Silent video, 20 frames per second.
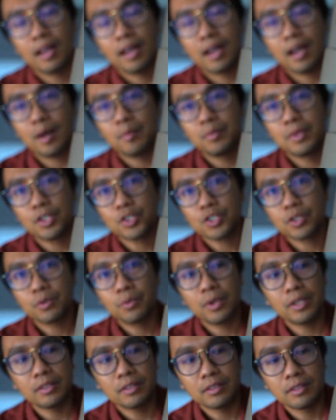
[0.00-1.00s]
I'm not sure
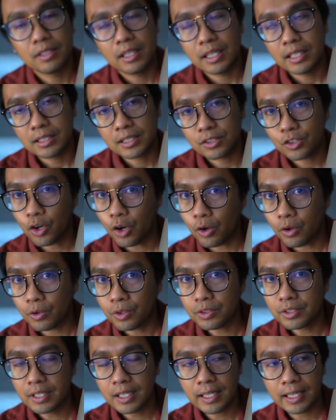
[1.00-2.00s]
what it's
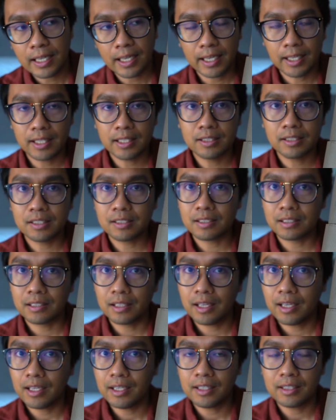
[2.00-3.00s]
called in the
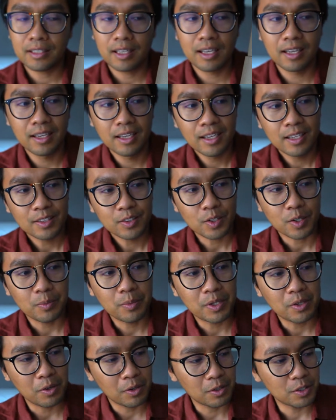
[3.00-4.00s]
Celine
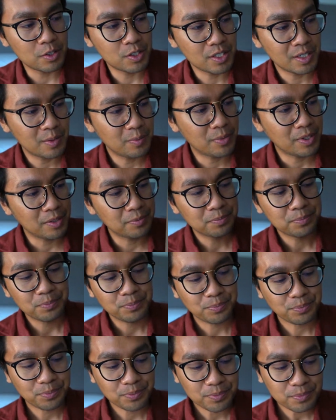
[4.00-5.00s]
terminology, but
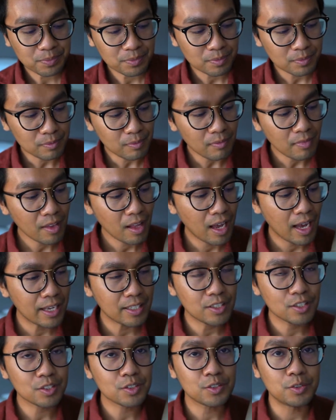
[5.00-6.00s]
I
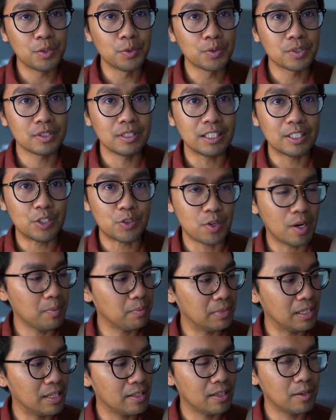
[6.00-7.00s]
just used the
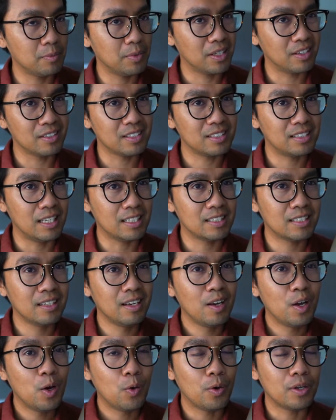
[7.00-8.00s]
drummed leather because that's
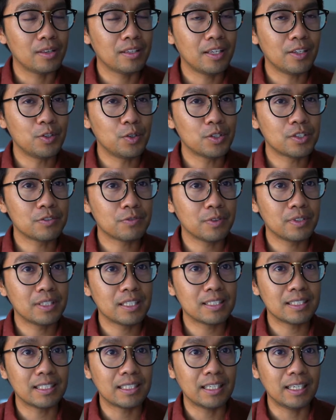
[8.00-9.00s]
what they use for the
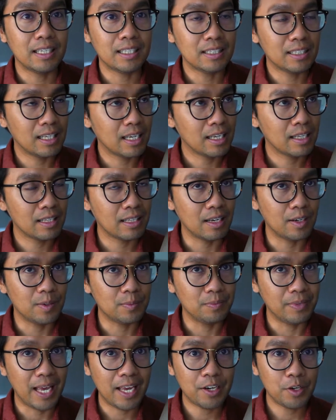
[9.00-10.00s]
Celine
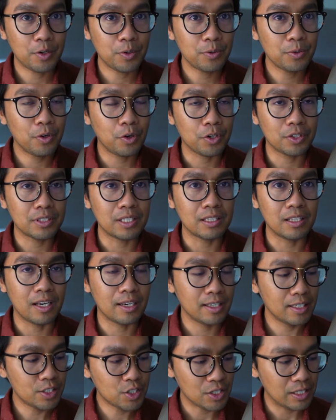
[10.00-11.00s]
Nano or the
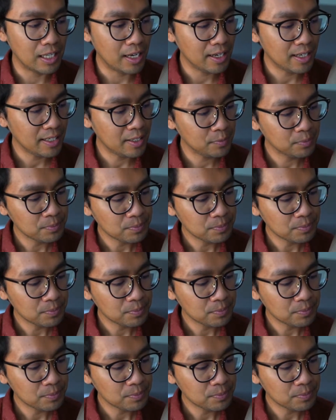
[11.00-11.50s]
luggage line.